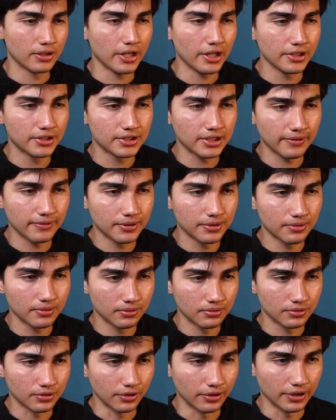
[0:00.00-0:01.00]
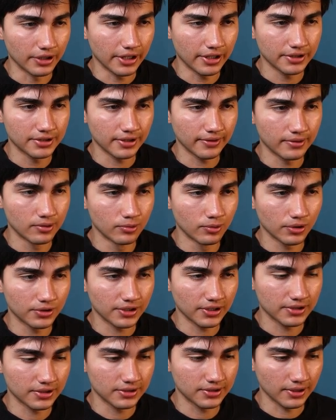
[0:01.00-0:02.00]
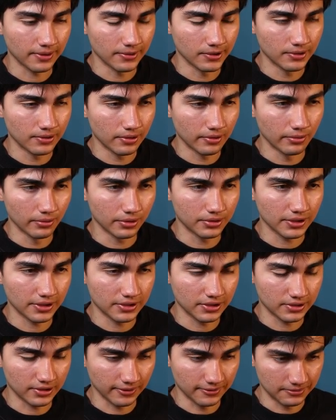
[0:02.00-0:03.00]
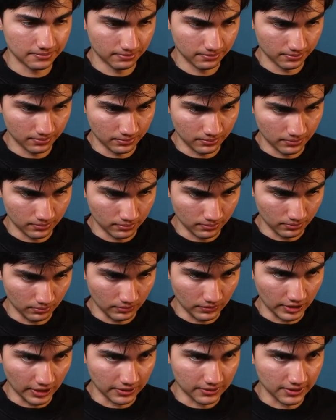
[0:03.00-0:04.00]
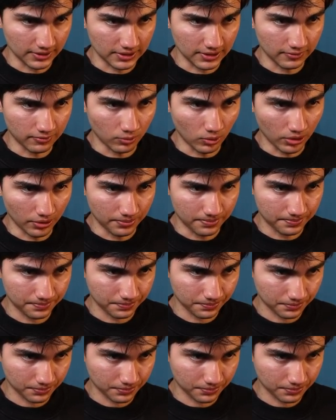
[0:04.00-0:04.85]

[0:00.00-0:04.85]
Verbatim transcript: 97, sorry, 97, rook takes e7, rook takes e7, knight takes f1.